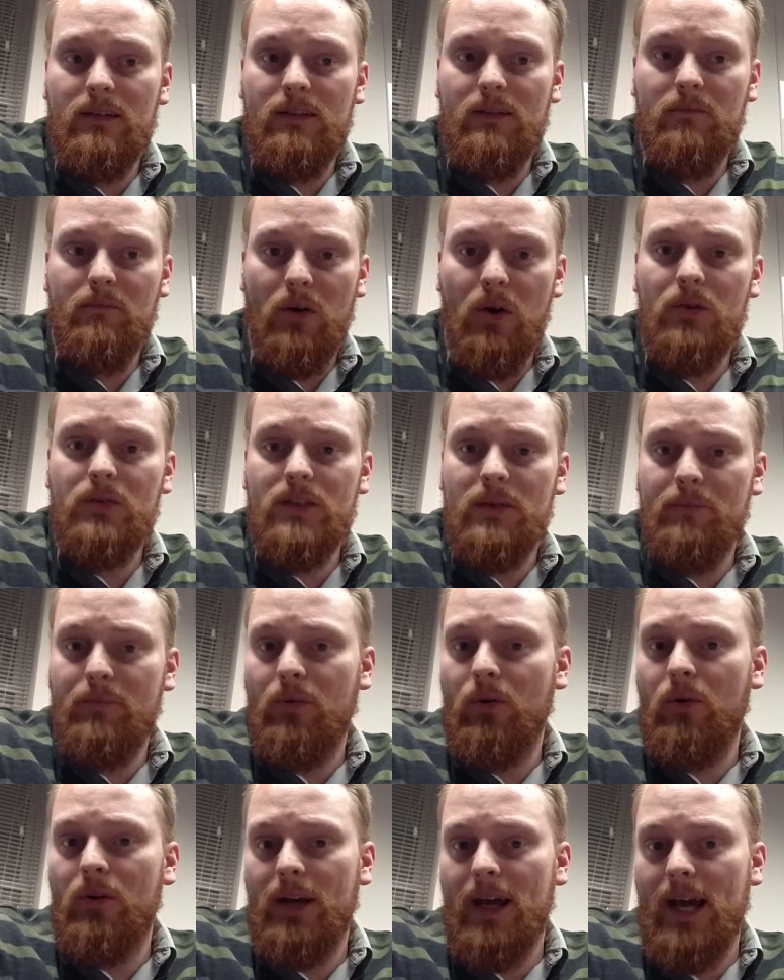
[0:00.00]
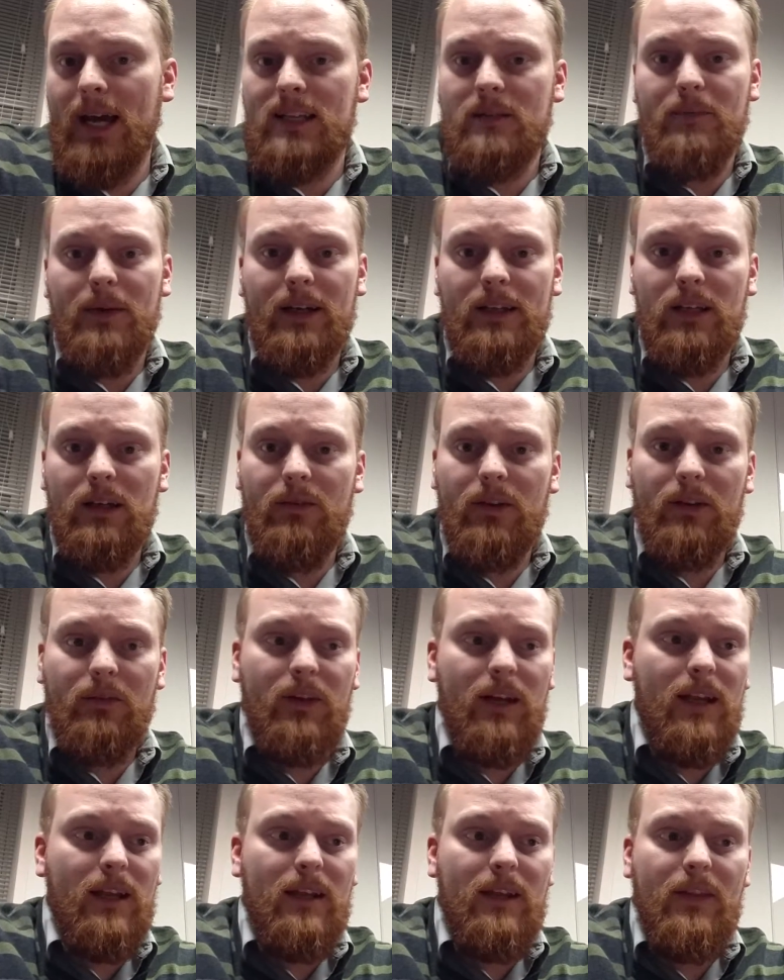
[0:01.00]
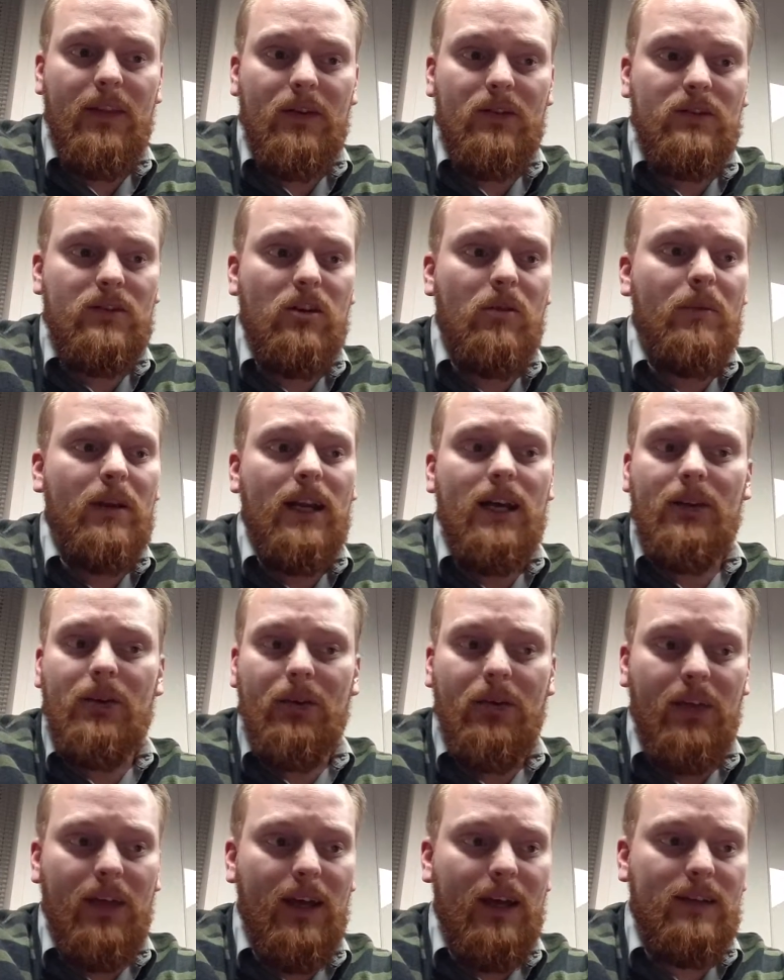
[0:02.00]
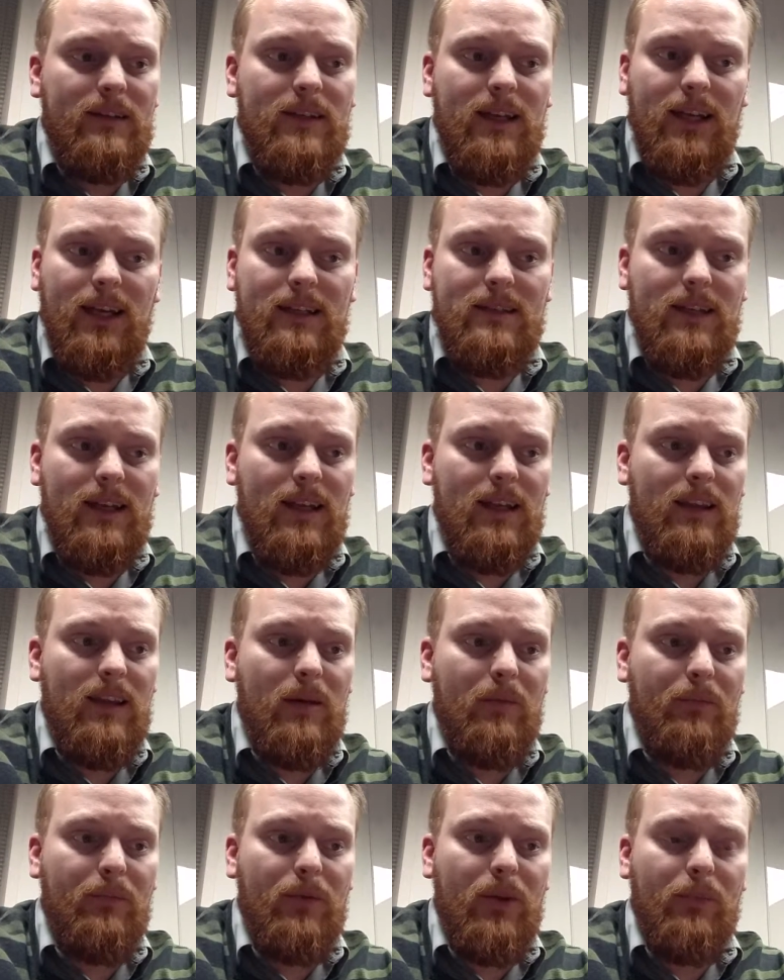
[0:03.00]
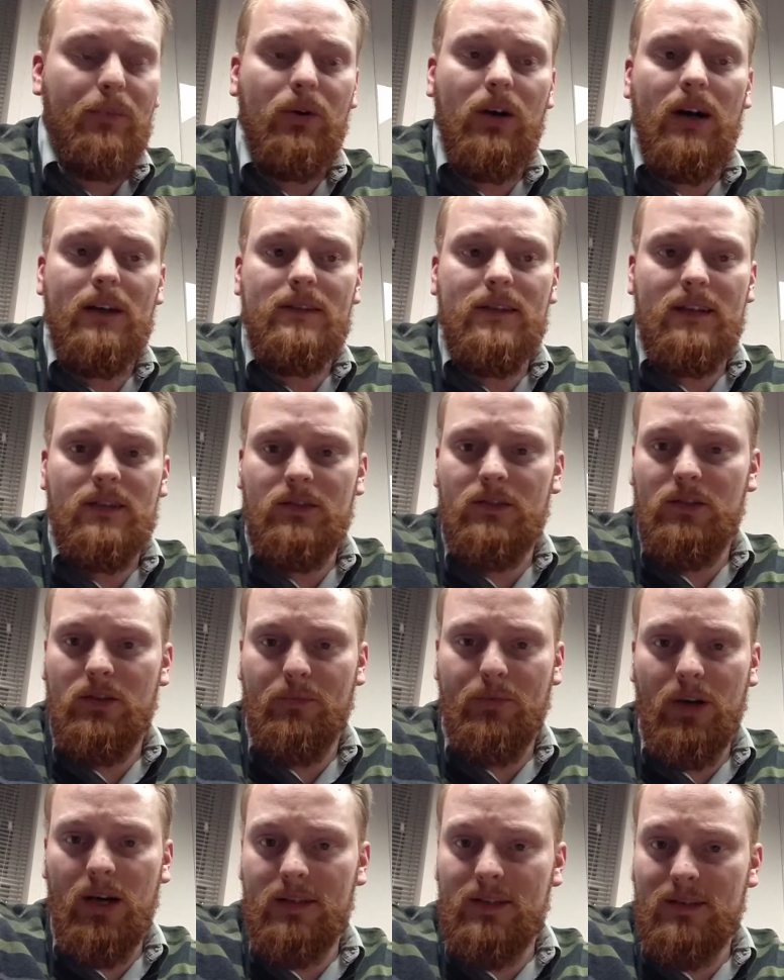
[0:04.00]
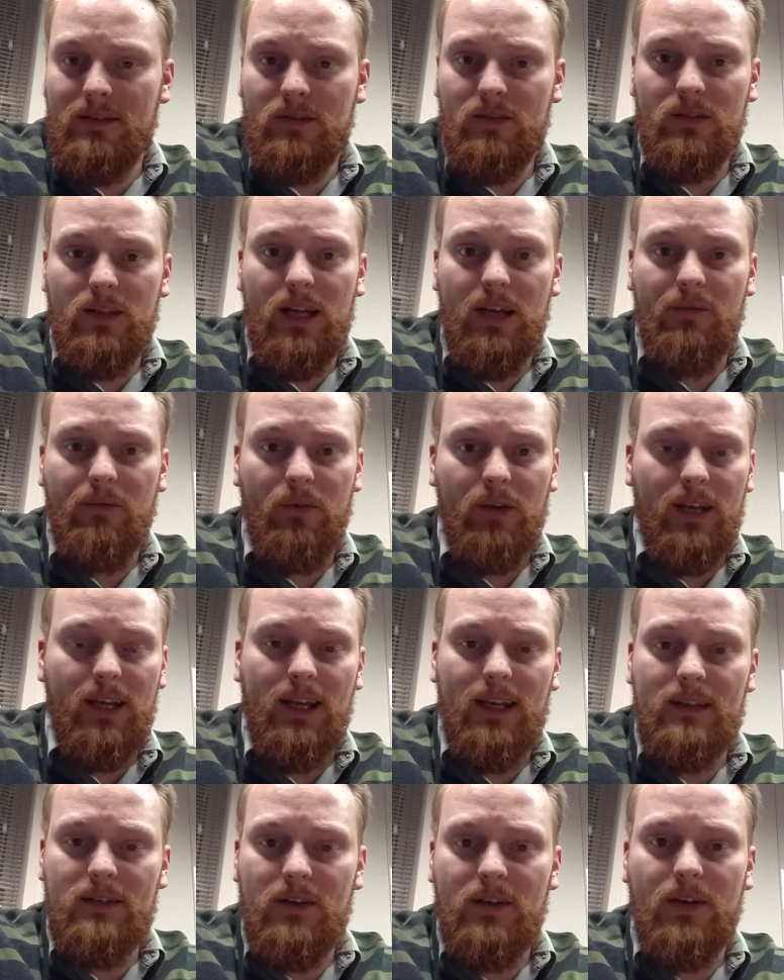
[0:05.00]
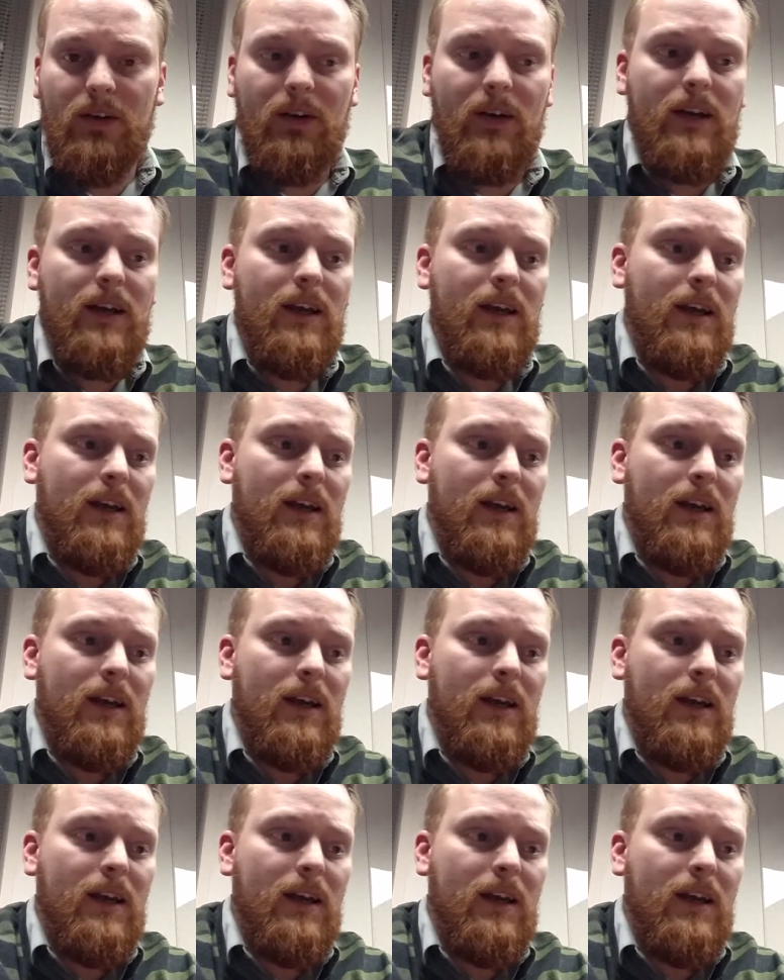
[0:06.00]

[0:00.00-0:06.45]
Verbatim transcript: most important aspect of it. And there's so many other things. Like I said, it, the, the processor, your processor's life will get easier.